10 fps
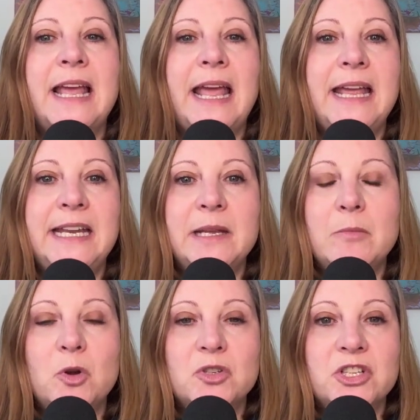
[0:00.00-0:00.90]
any
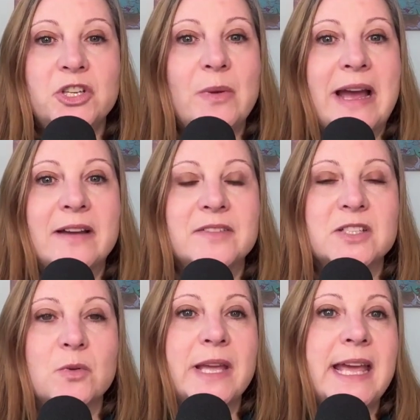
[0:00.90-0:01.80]
emotion you have is
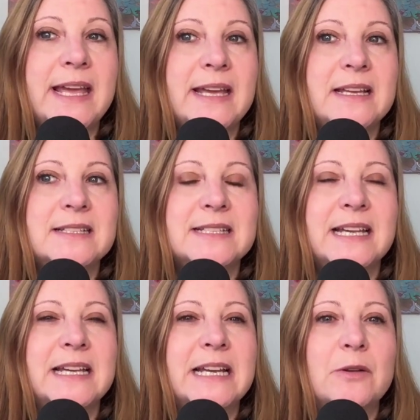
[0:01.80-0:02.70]
okay,
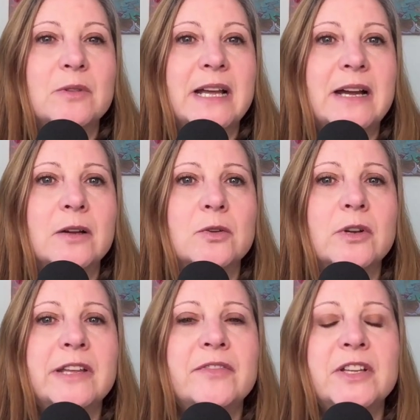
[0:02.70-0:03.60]
saying it out loud, or
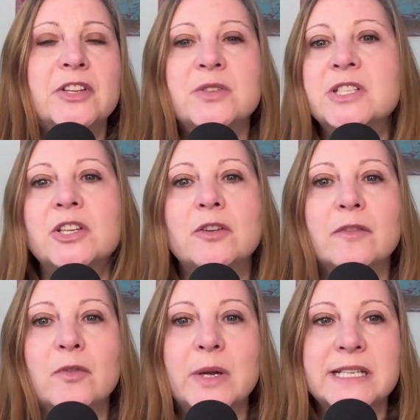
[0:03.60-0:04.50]
even using your
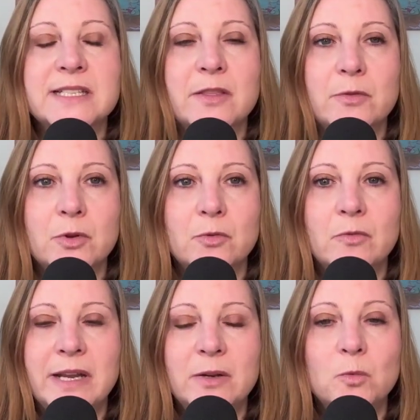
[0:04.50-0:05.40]
voice through
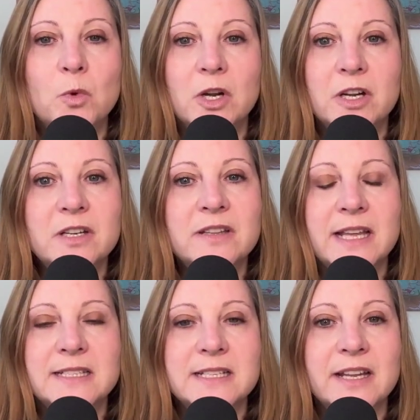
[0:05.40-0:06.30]
written word.
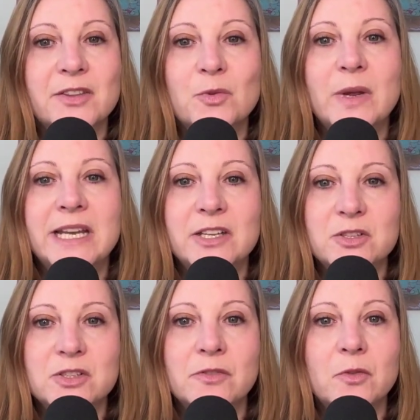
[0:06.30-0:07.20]
That's another way to
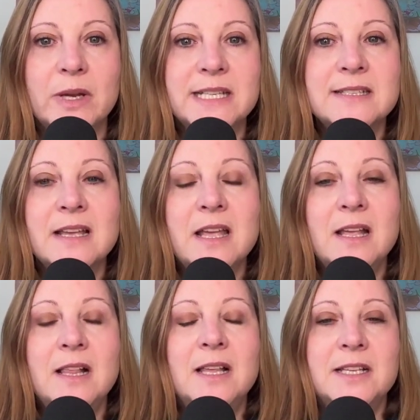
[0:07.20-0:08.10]
use your voice.
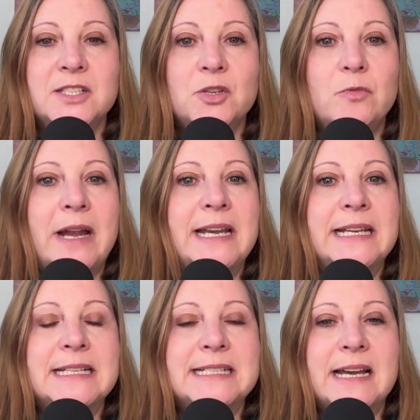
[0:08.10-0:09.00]
So writing
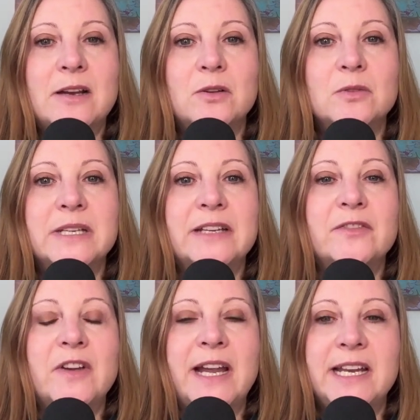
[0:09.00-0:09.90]
it down,
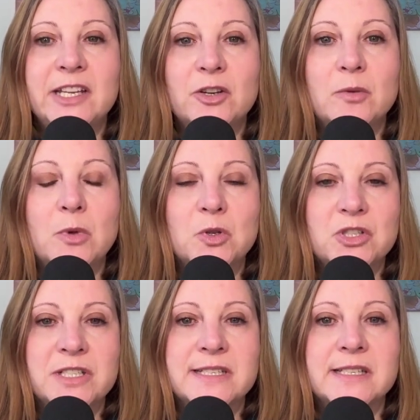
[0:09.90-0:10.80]
inviting your
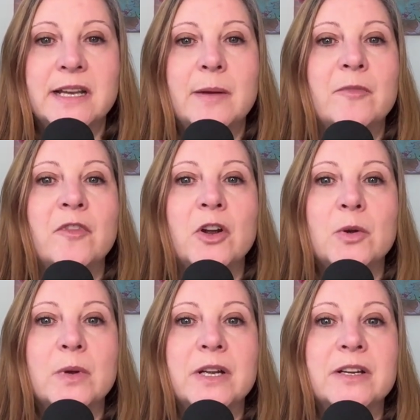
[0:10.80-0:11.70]
emotions to come
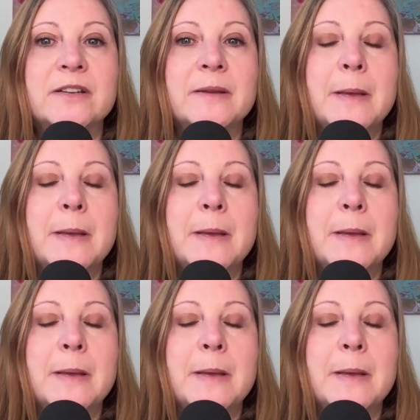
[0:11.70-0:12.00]
forward,